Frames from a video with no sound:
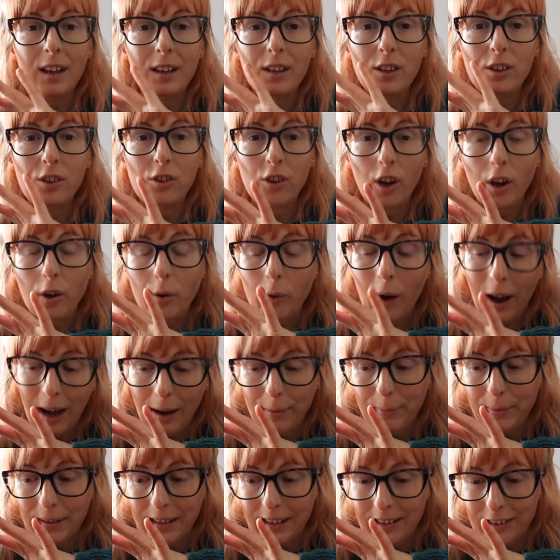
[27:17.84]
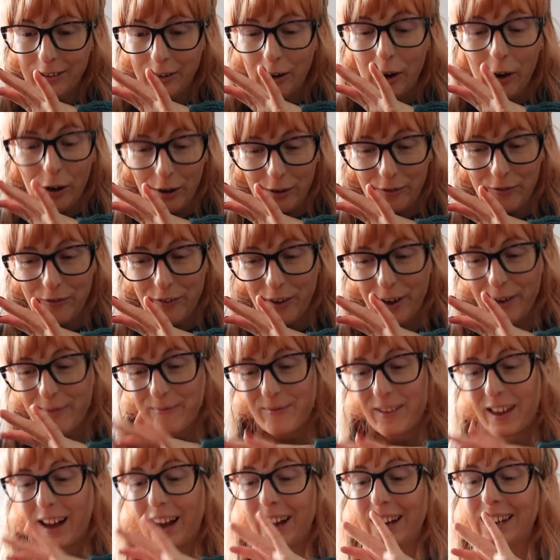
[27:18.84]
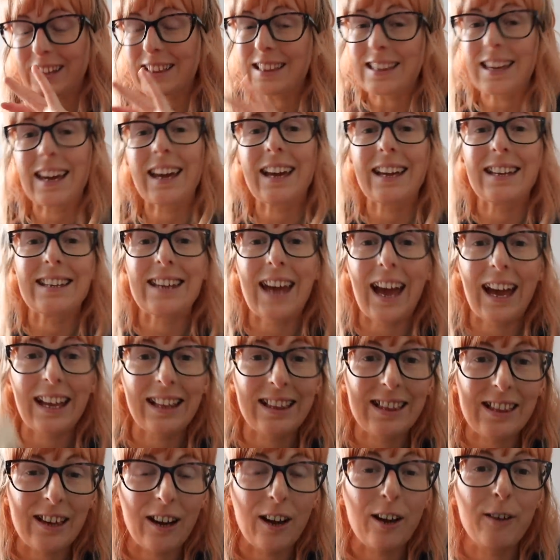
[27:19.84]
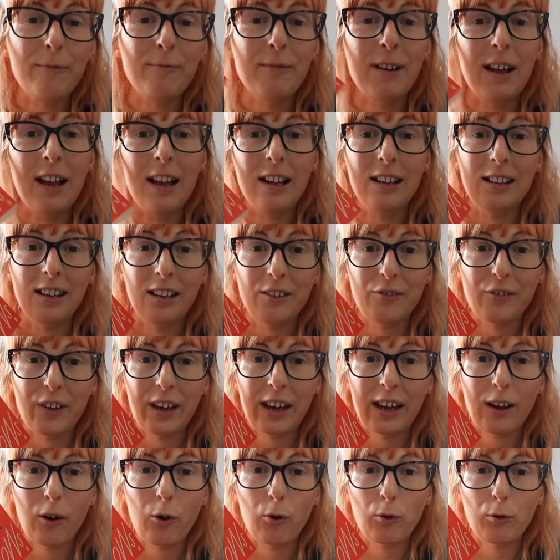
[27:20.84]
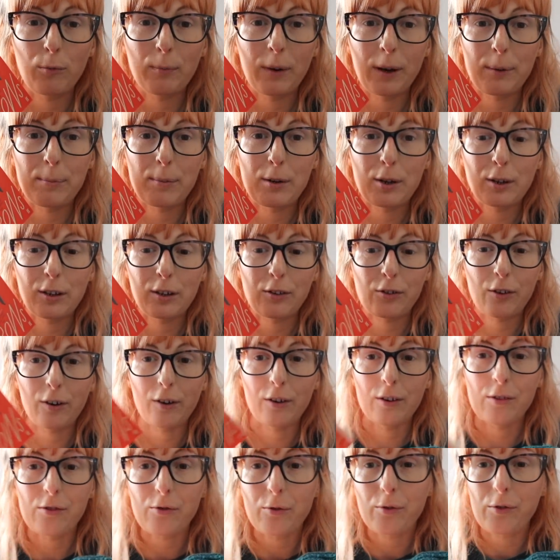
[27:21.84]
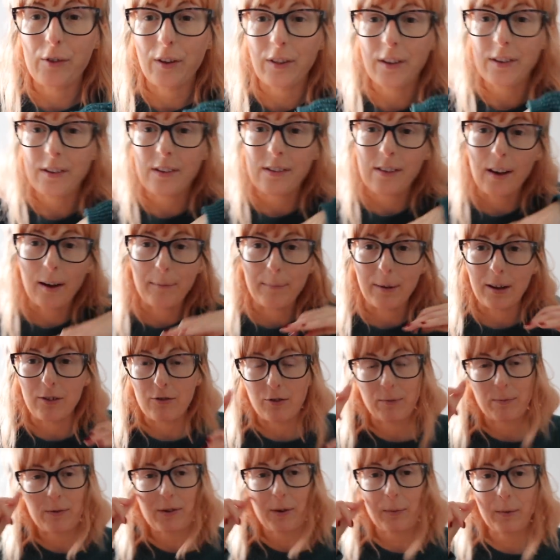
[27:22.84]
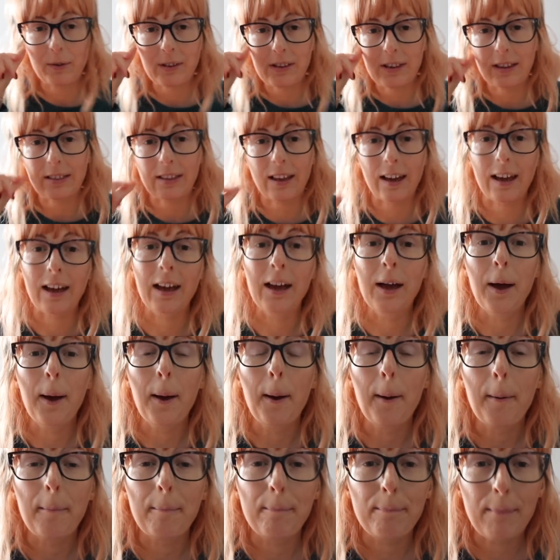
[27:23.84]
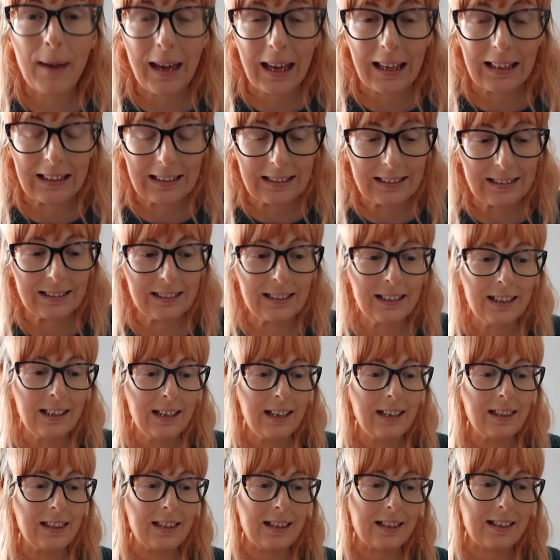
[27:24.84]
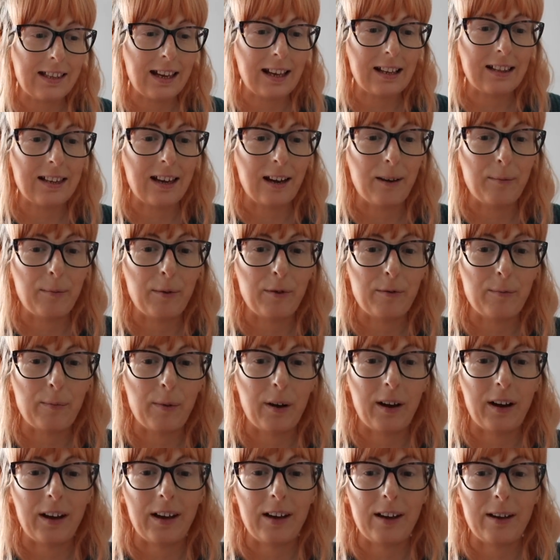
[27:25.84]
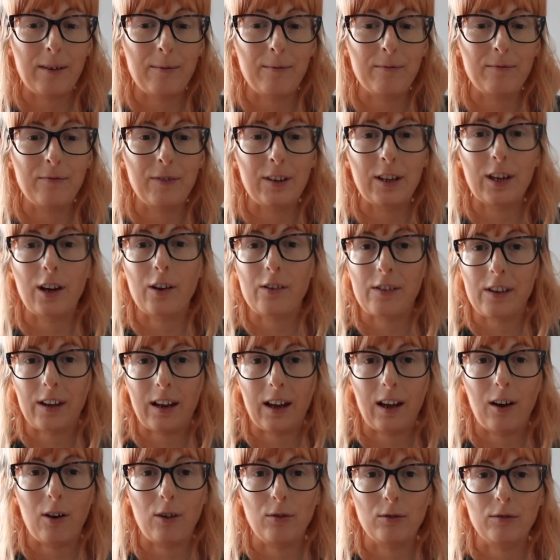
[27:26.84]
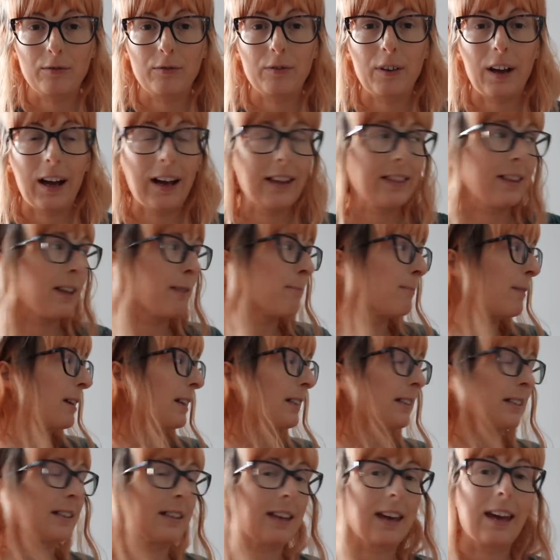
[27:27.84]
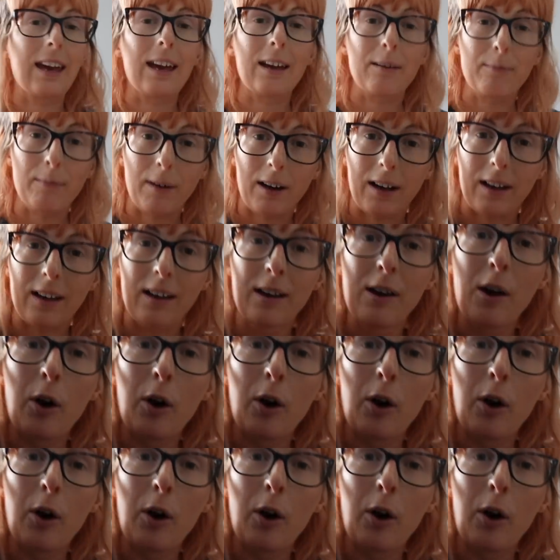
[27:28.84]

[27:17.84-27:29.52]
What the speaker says: So happy to confirm that I did end up loving all my Puny sorrows. Also, this is our bedroom. Someone said they missed the setup of my videos in our old flat, and they miss seeing my